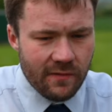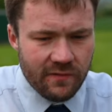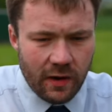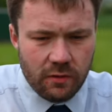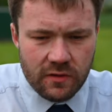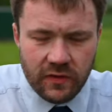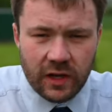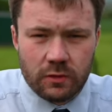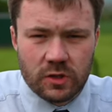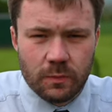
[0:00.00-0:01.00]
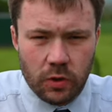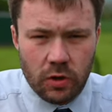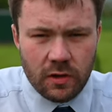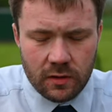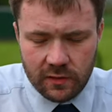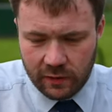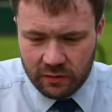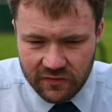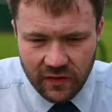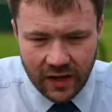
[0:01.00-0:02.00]
a very vigorous burn,
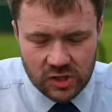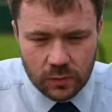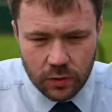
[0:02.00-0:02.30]
very fast